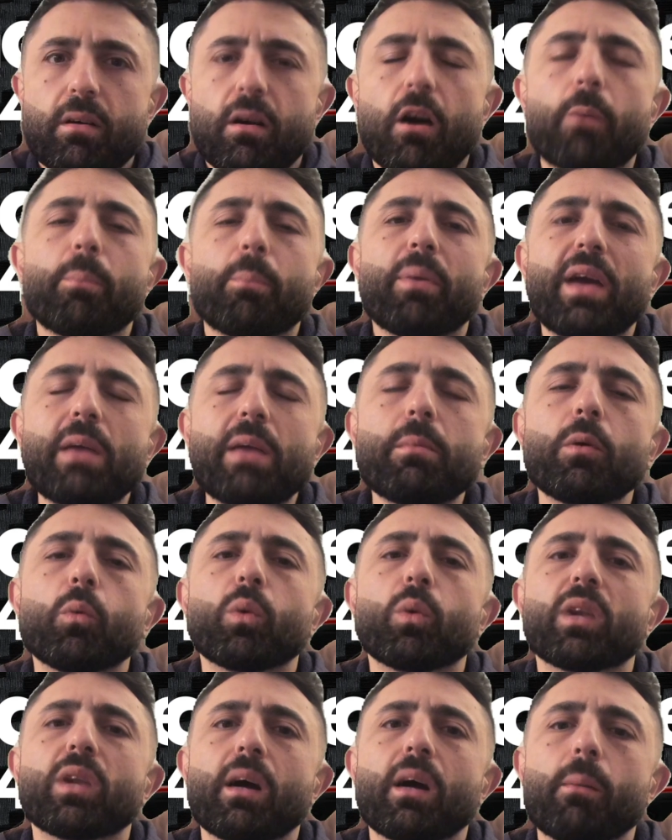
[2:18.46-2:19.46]
our payment
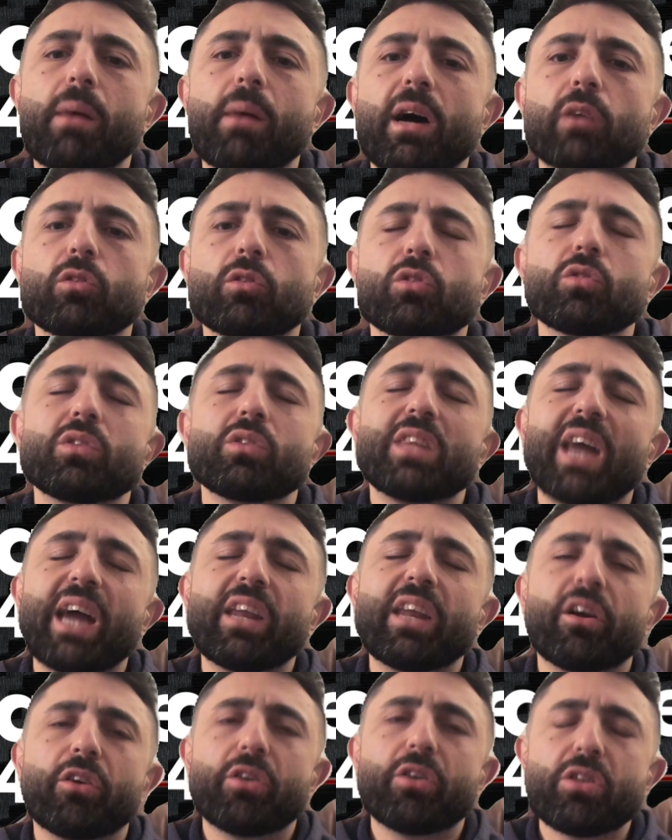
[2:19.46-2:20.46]
would come out to
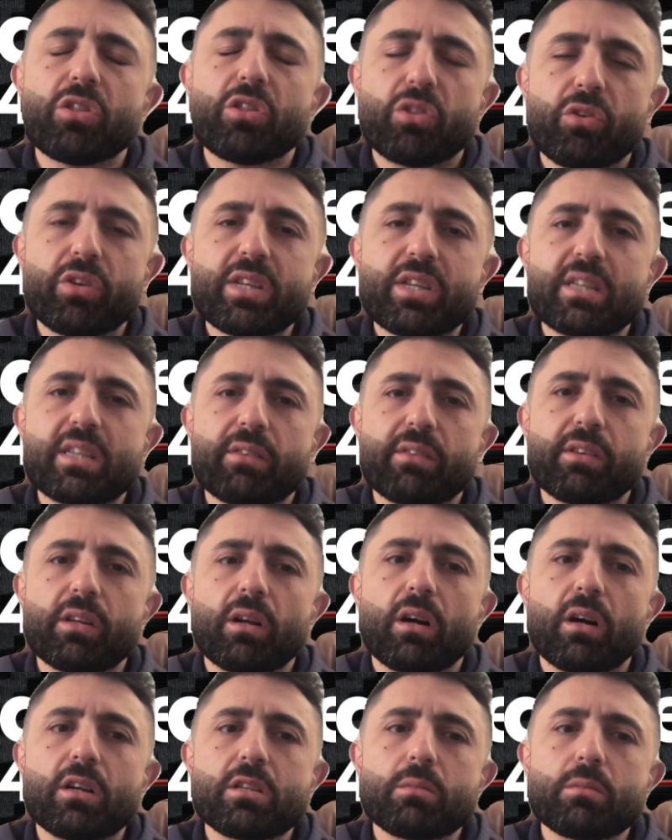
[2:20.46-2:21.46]

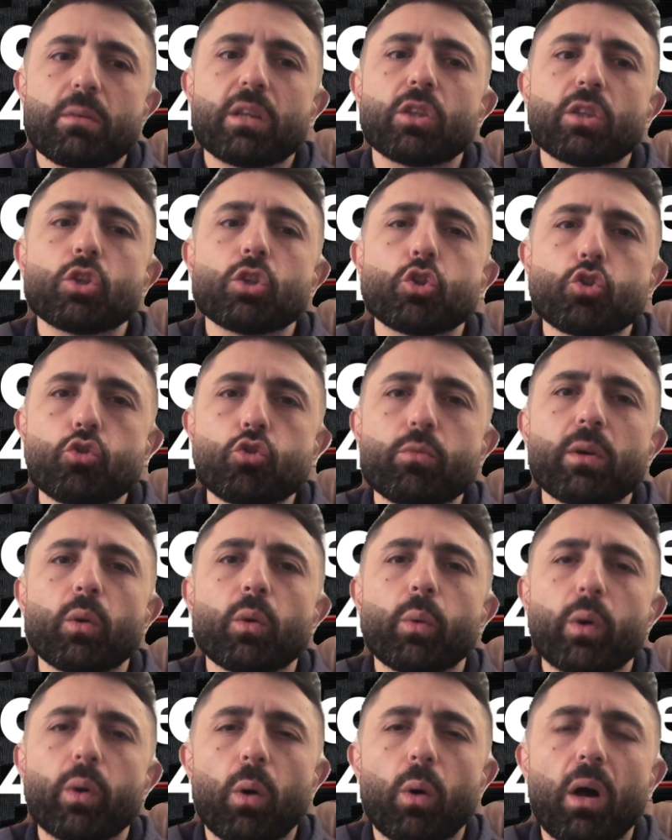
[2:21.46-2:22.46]
$937 a month, assuming
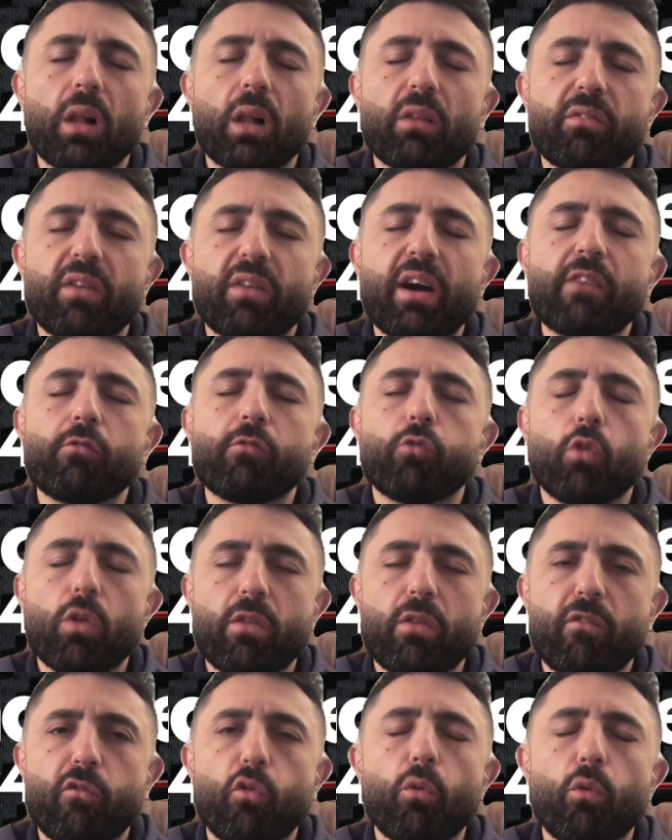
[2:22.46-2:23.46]
we qualified for
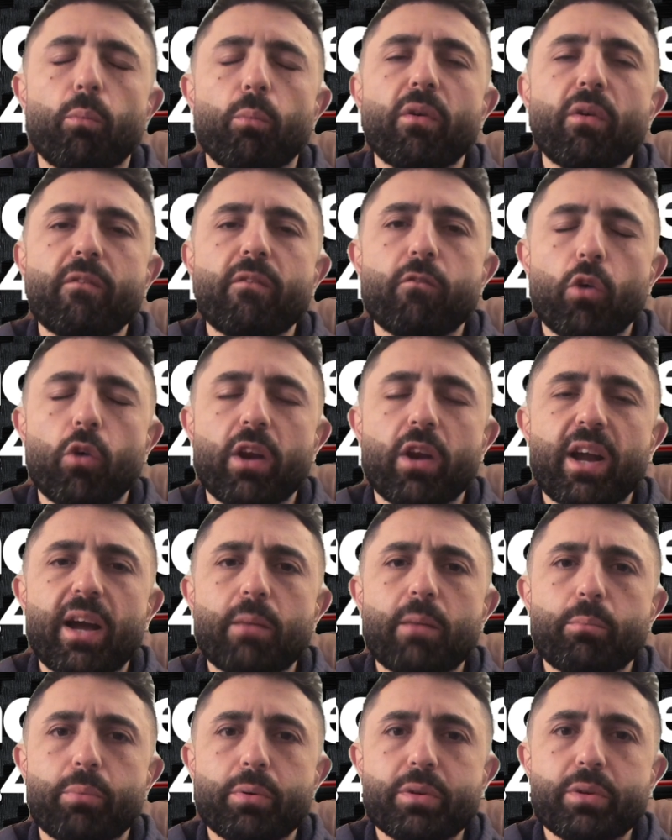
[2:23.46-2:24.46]
the
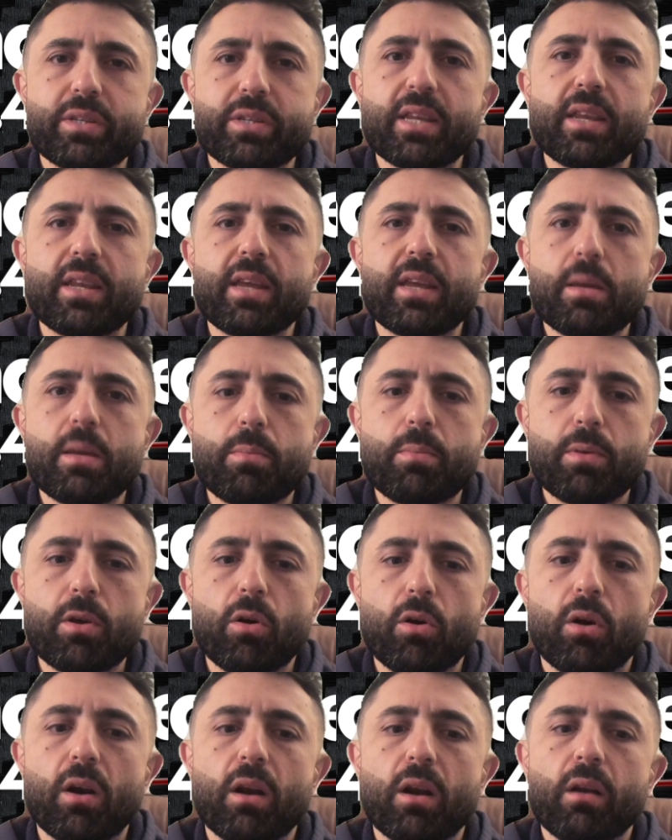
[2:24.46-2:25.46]
4.49%
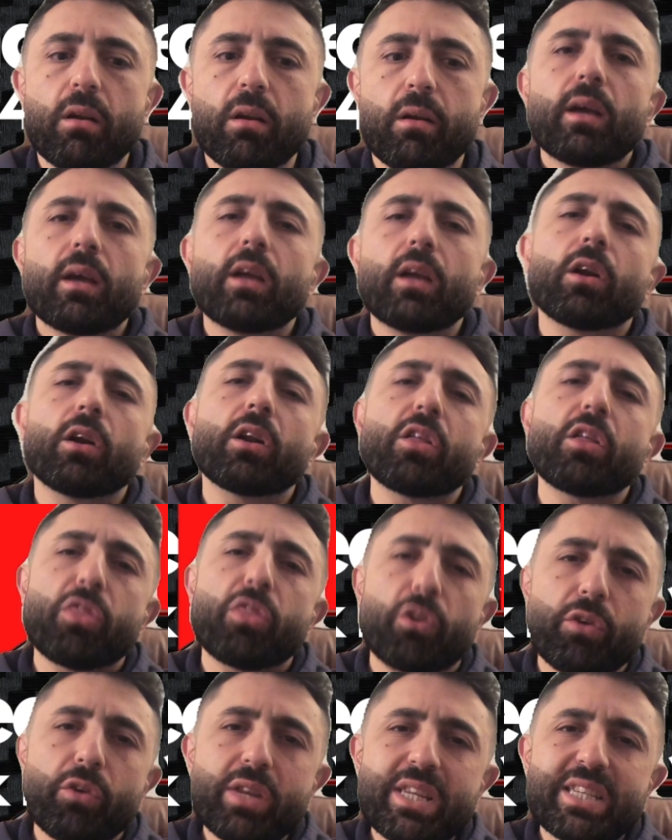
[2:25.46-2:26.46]
APR. And on a
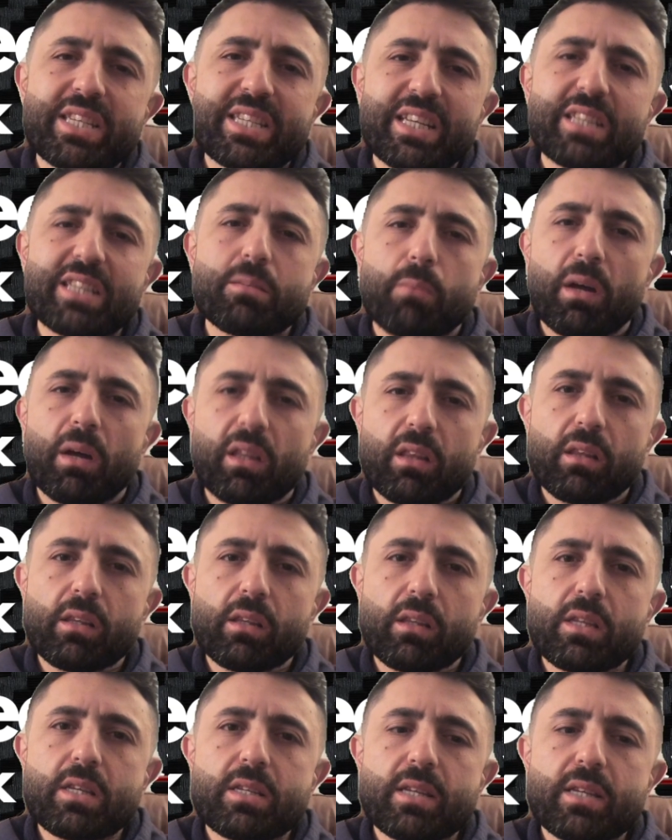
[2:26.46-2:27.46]
36 month
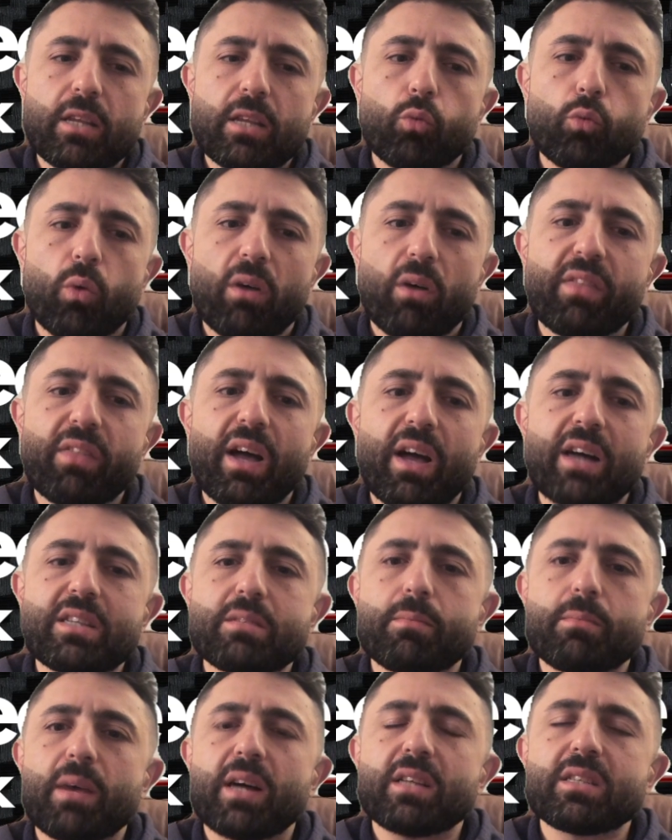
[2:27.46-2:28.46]
lease at
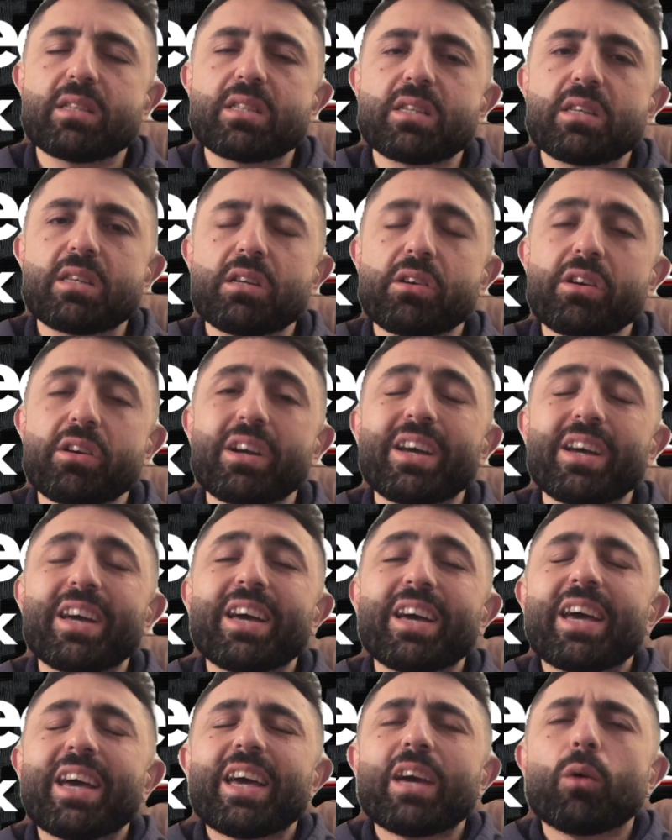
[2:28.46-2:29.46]
12,000 miles a year,
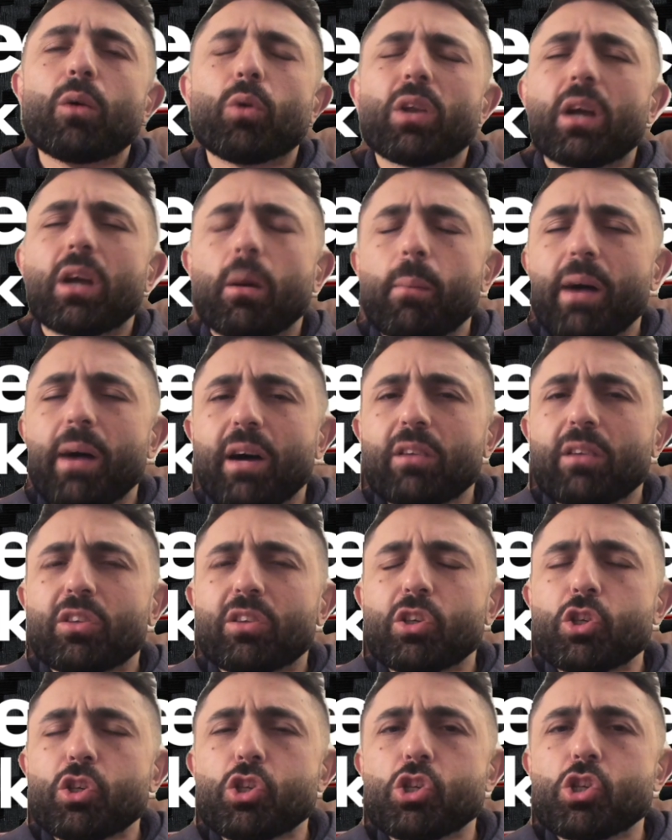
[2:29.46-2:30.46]
it would come out
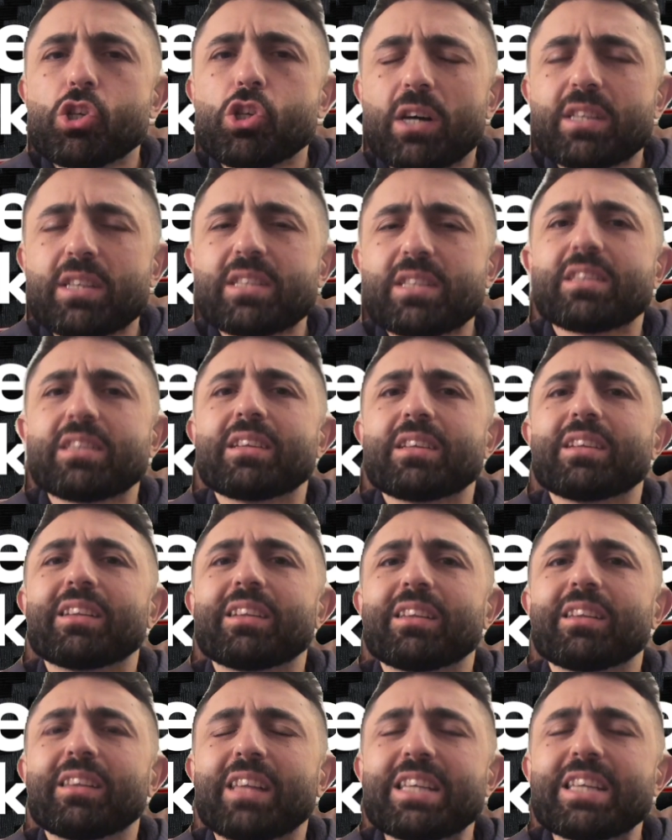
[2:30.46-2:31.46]
to just
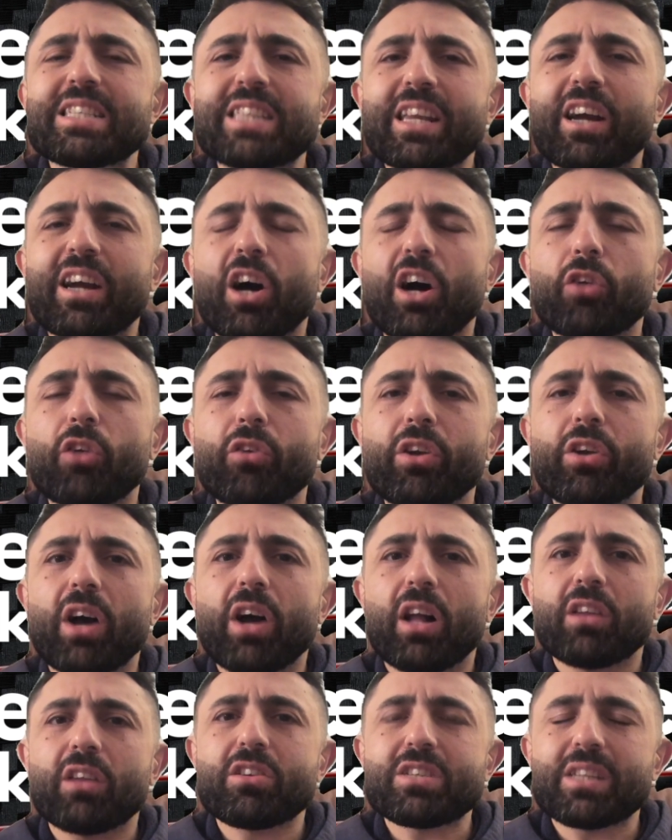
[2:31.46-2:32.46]
less than
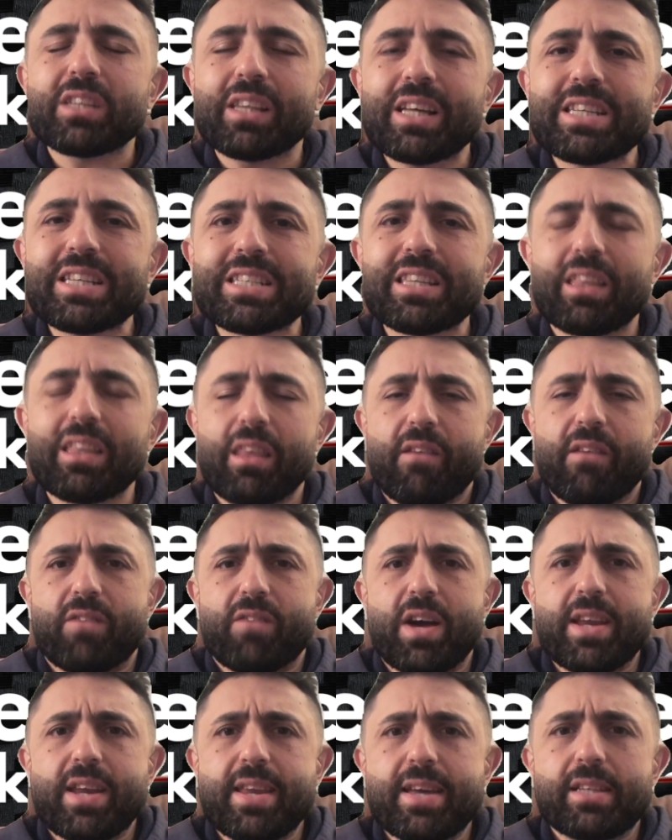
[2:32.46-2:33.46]
$100 less than that
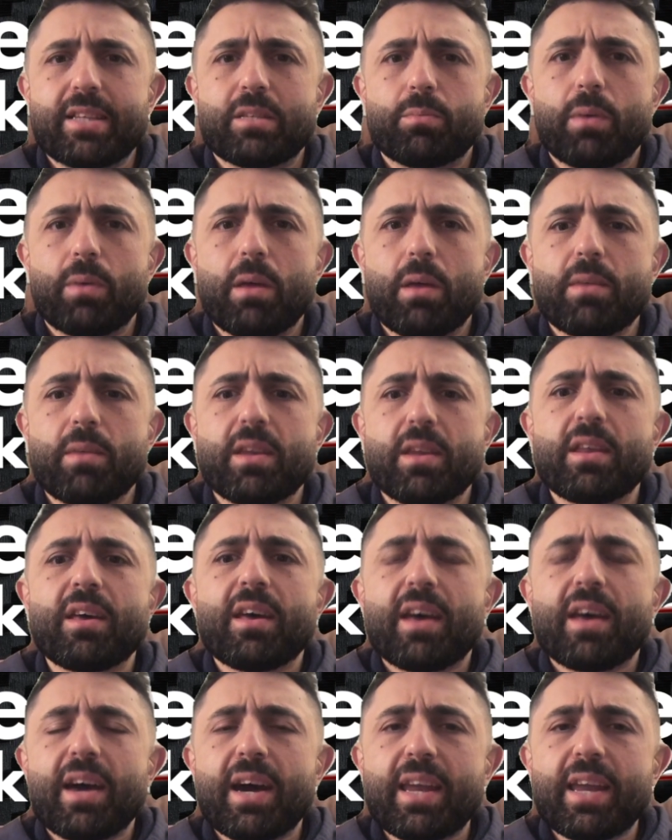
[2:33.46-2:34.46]
finance payment
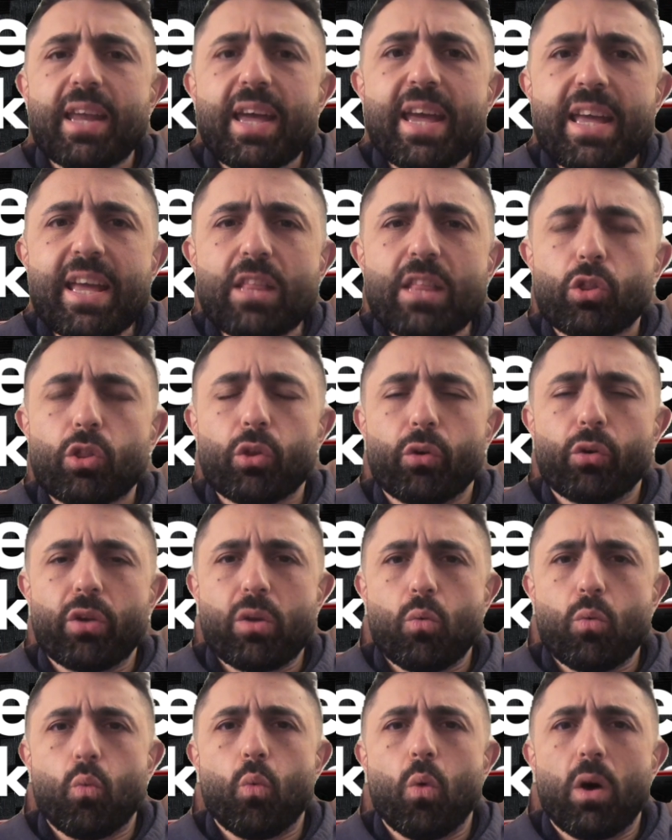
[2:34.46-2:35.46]
at
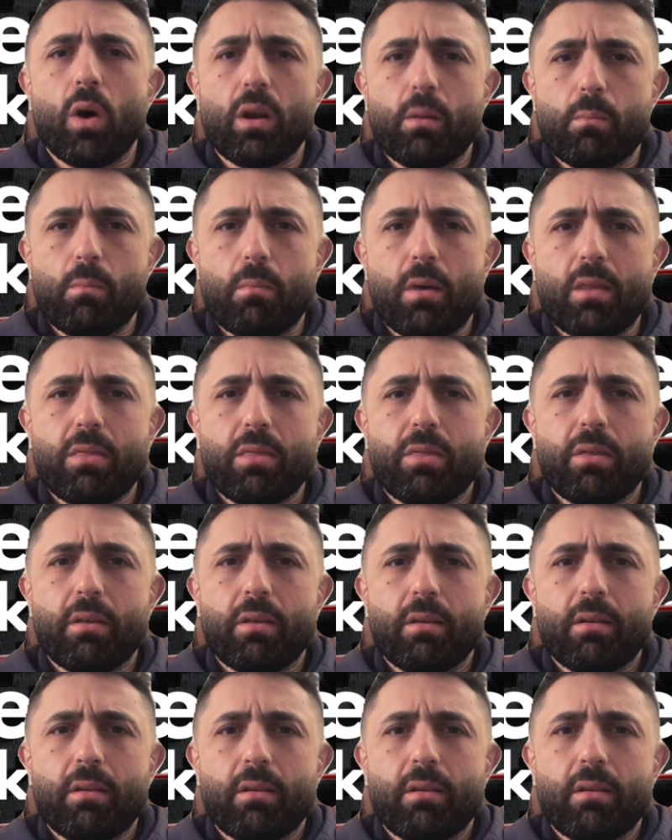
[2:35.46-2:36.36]
831 a month.